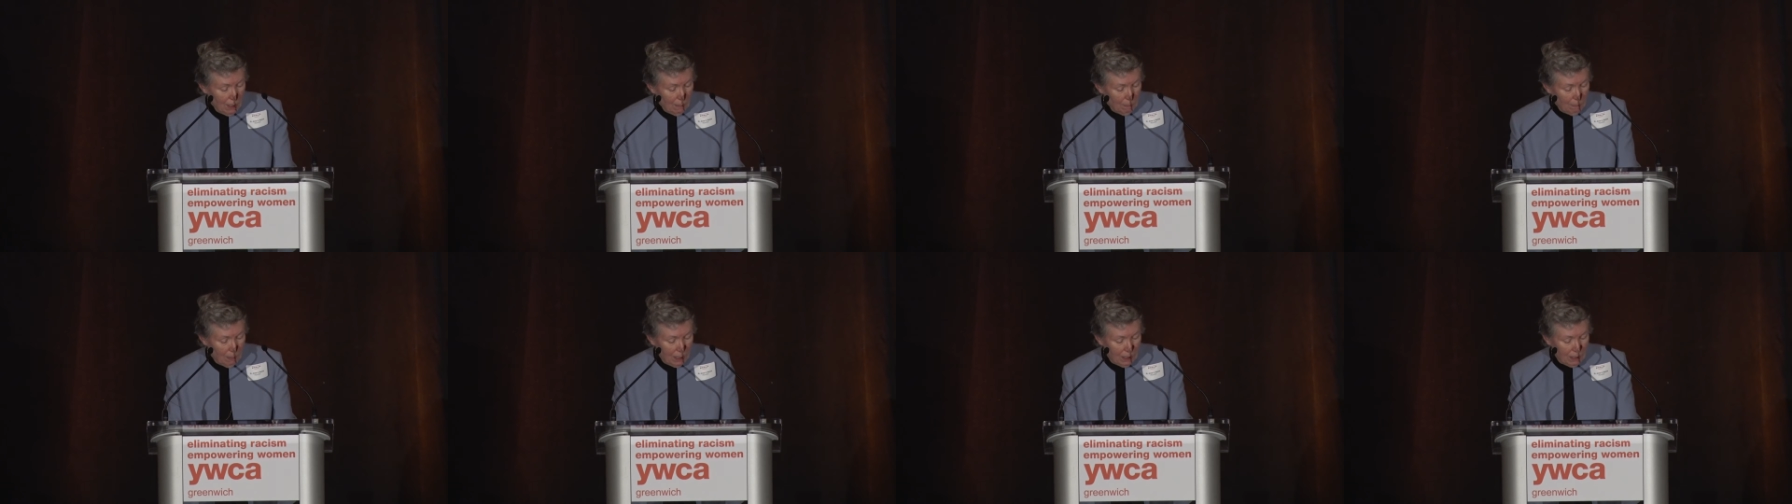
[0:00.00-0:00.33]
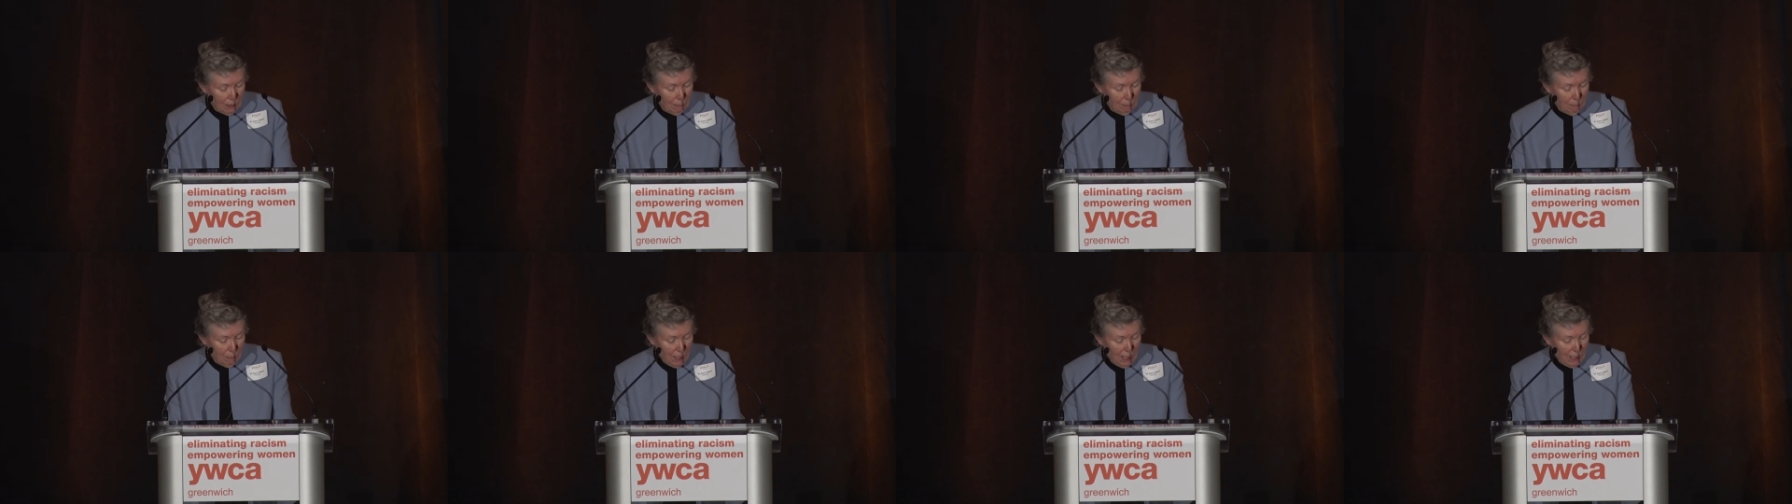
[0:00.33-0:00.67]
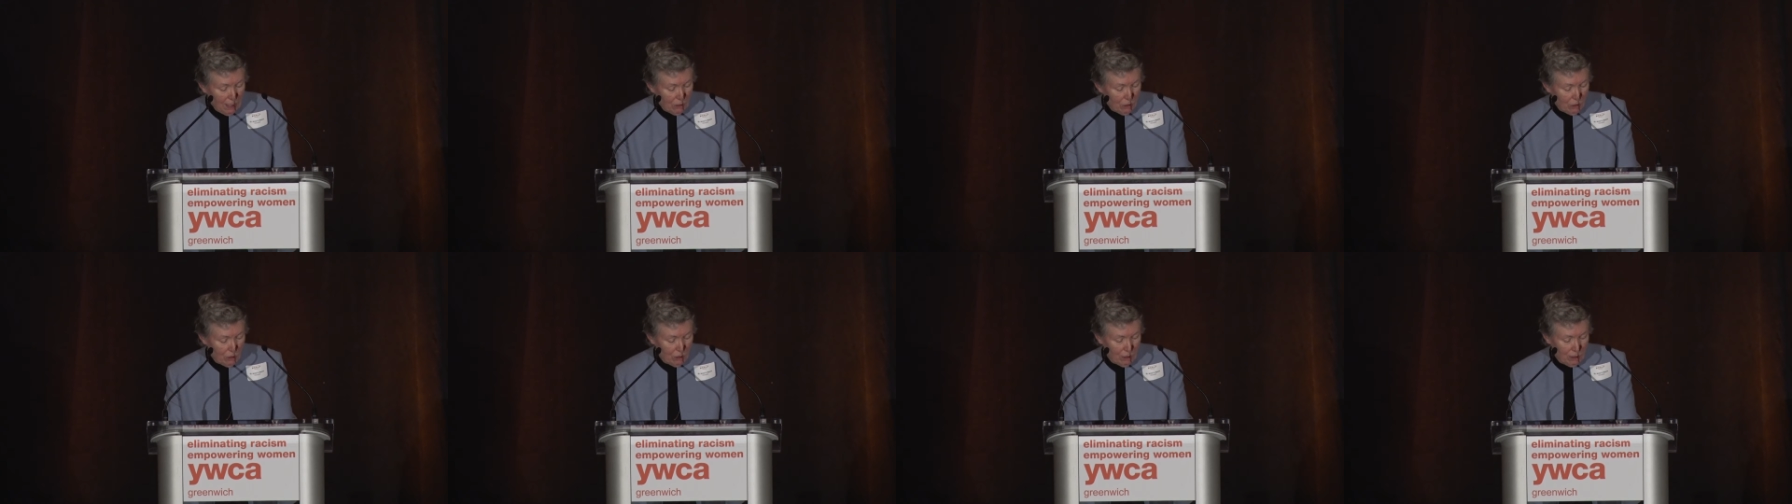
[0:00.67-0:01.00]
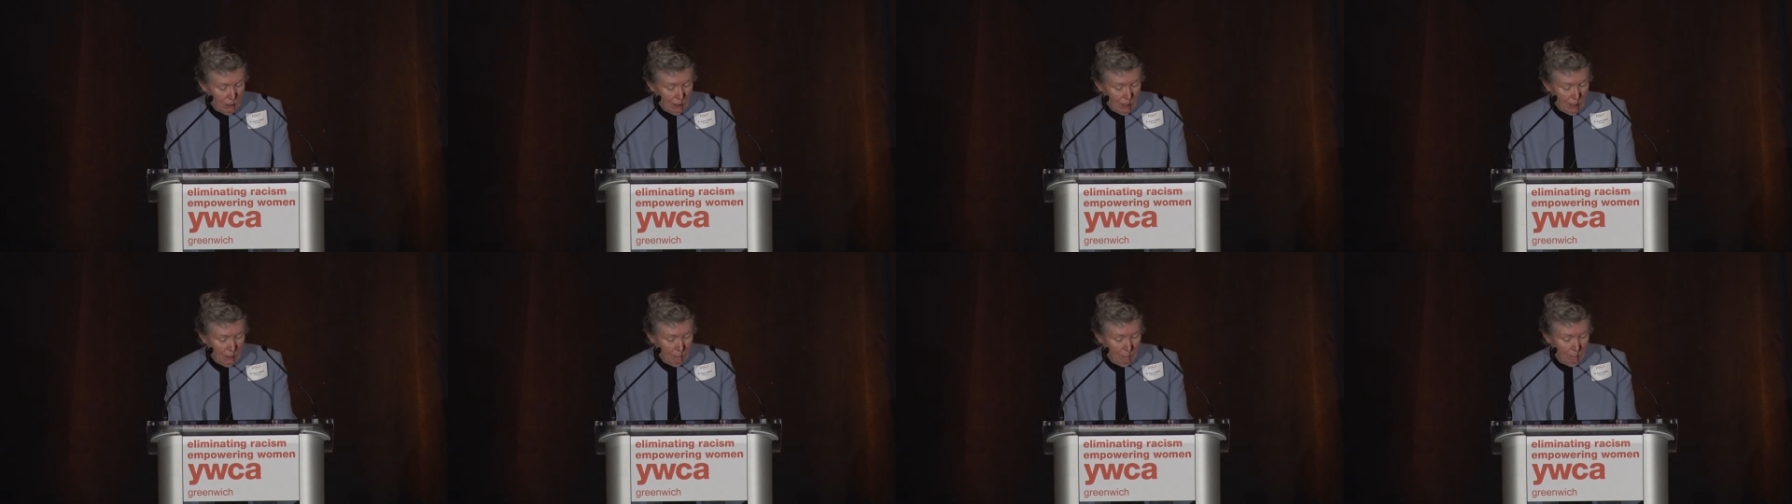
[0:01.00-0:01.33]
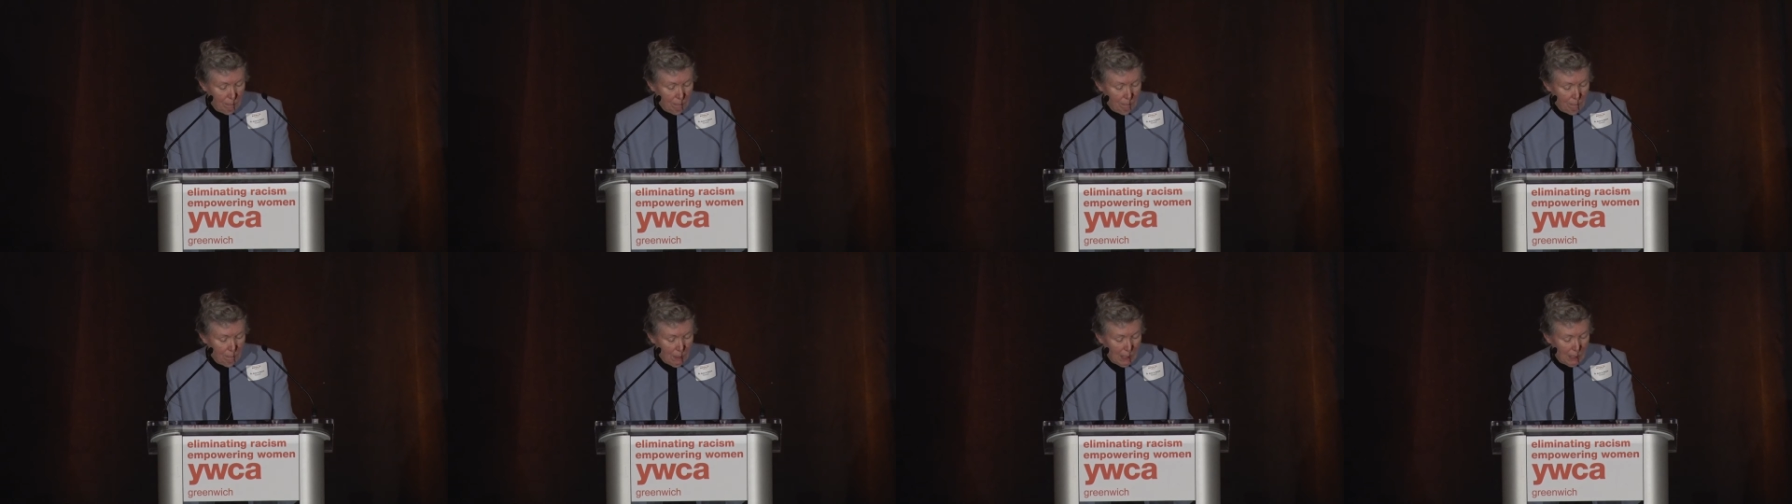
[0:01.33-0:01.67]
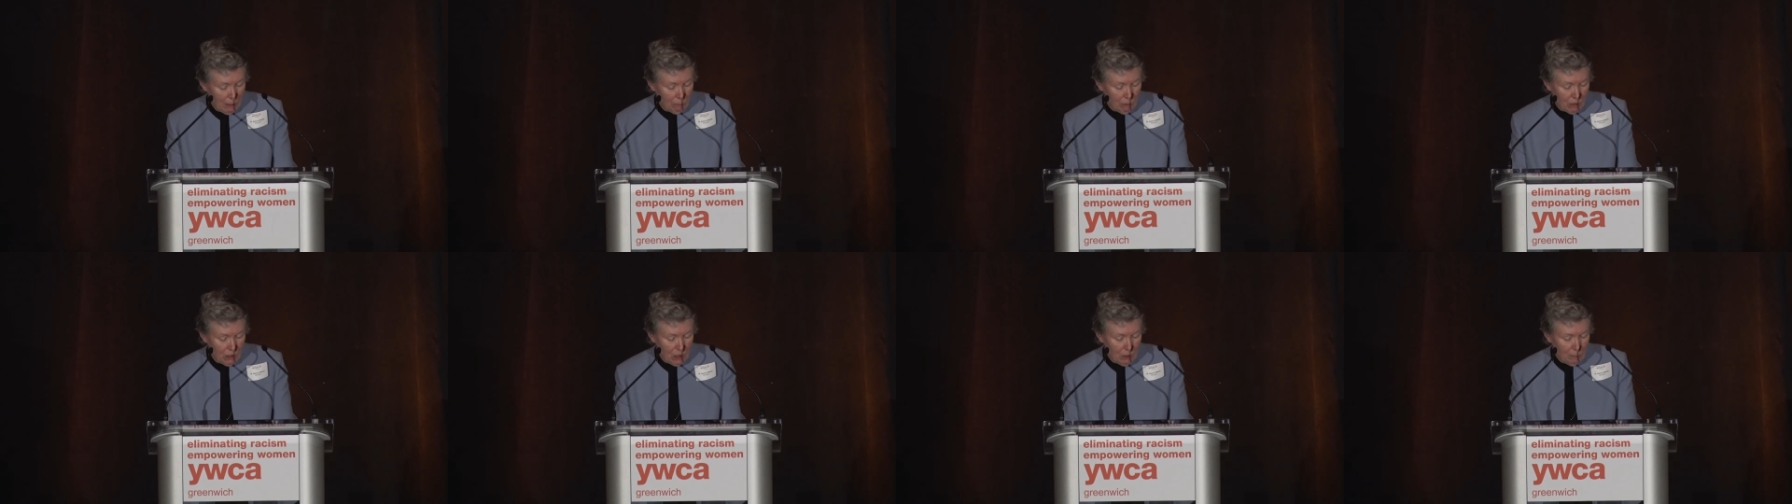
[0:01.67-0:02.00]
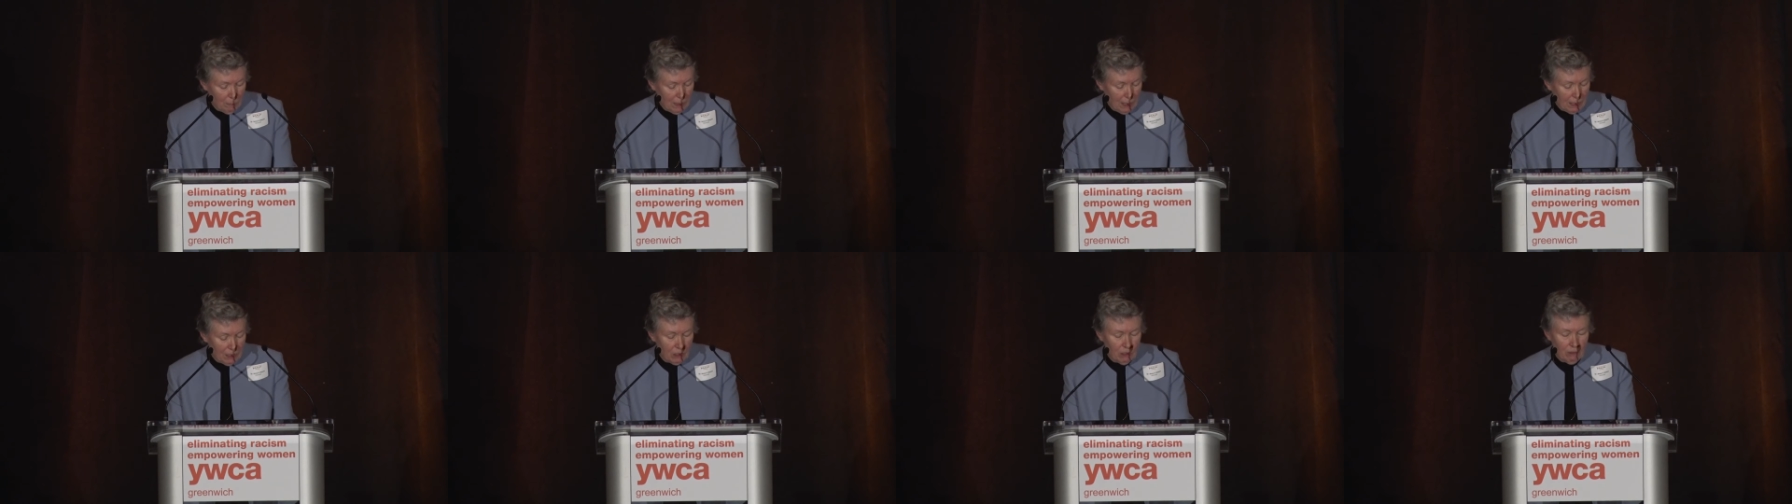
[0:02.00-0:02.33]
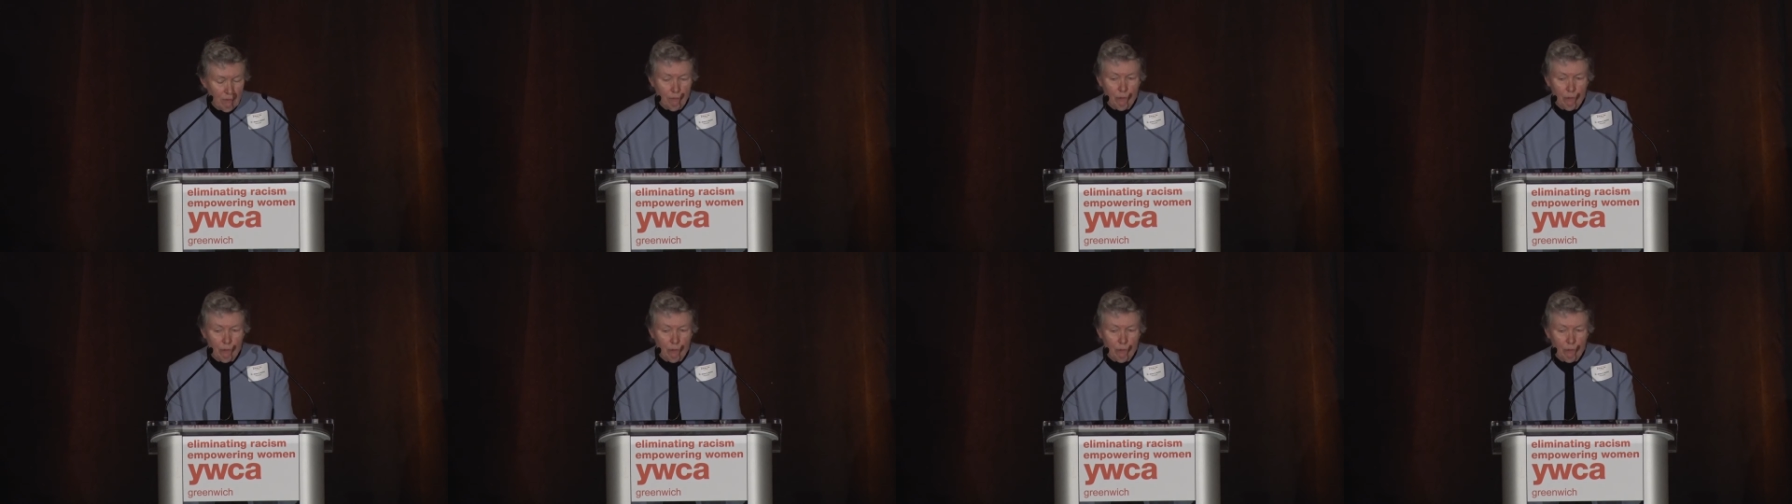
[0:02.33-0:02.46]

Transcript: by compassion and by respect